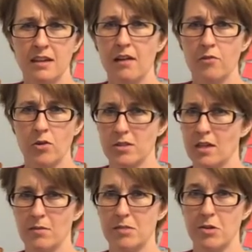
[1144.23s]
Of course, had
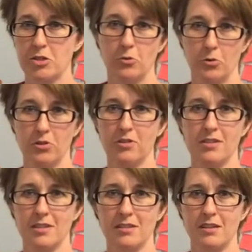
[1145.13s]
to be special ordered
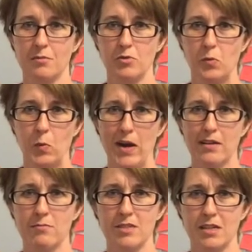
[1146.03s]
because it's like the most
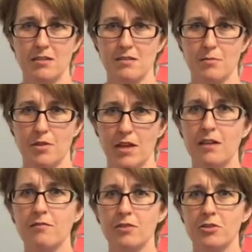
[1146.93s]
random size on the
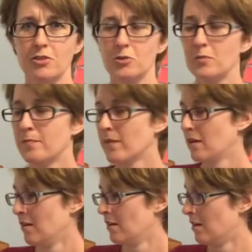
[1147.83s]
planet for a shoe.
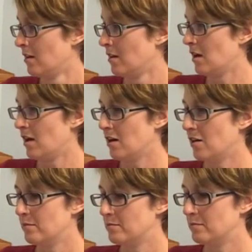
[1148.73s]

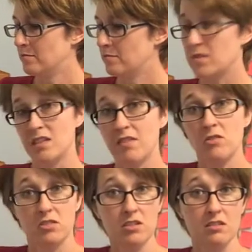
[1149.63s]
Um, but they
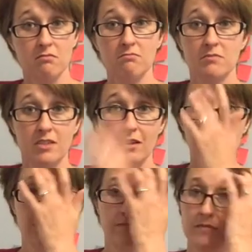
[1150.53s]
felt good.
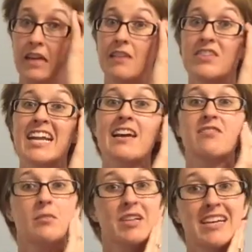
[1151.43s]
So 11 and a
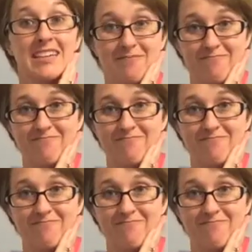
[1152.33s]
half double A.